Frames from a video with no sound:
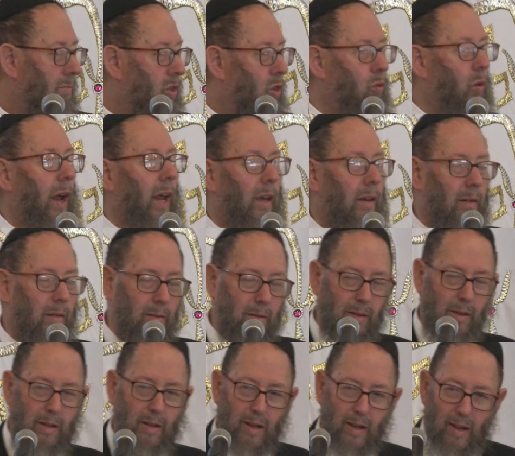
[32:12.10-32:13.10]
Great.
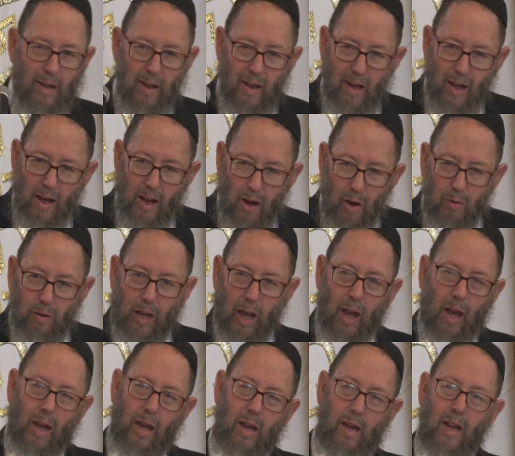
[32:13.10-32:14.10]

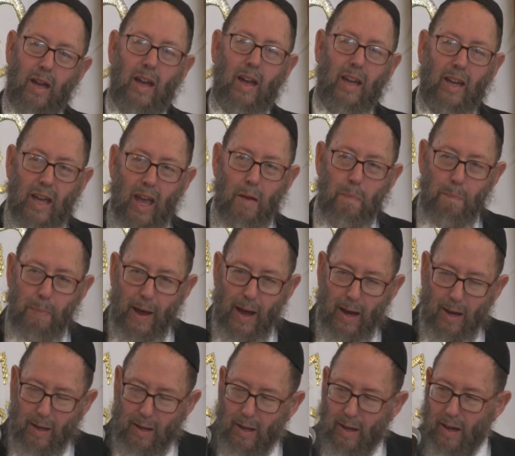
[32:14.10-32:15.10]
Okay, get
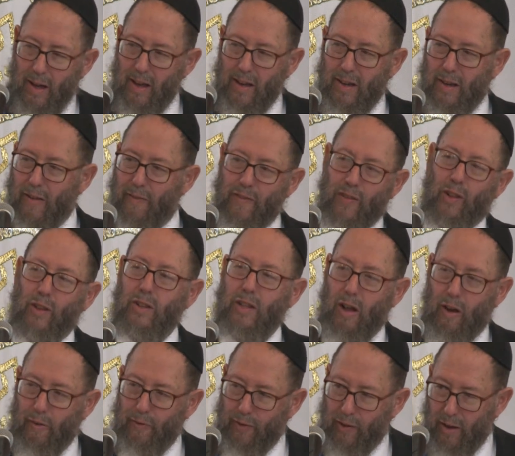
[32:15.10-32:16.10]
back to
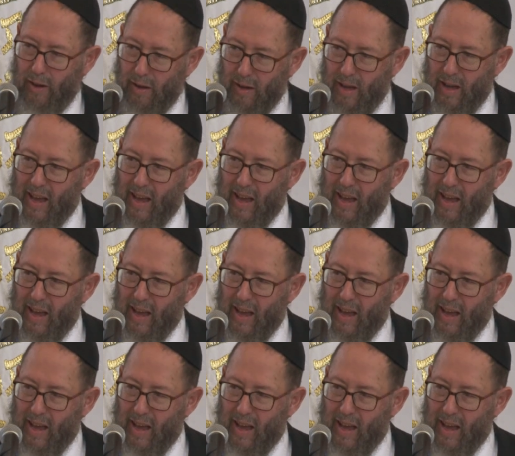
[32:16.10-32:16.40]
Philadelphia.